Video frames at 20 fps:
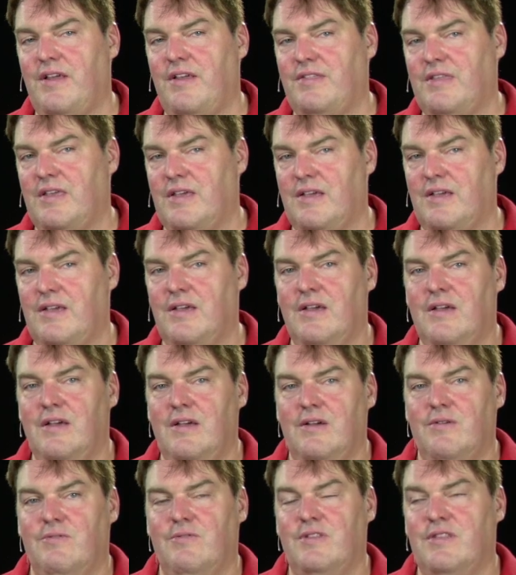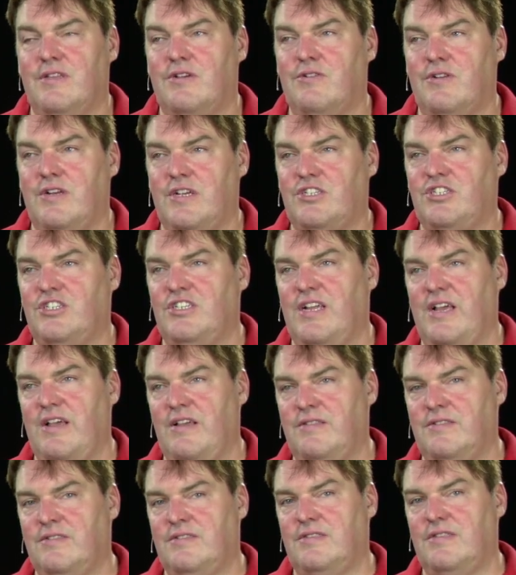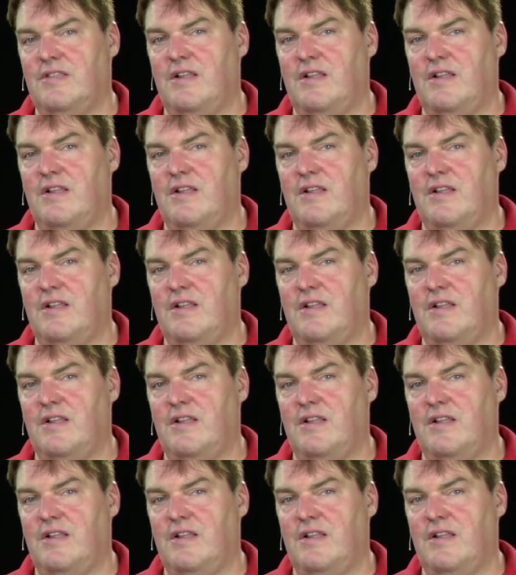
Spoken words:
I think when the connection ends,